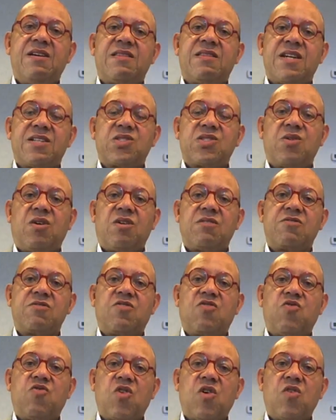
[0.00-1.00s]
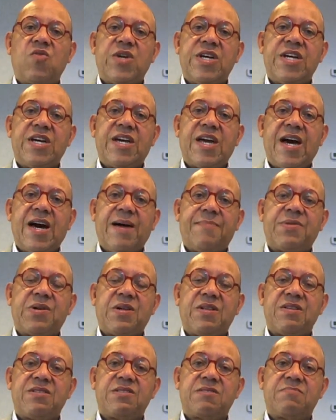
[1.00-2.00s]
That's called crony
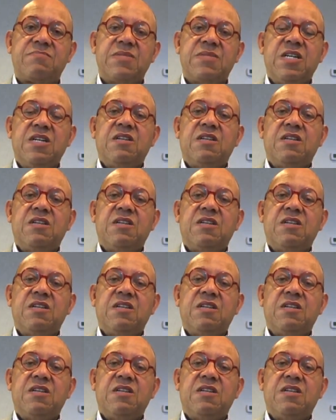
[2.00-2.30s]
capitalism.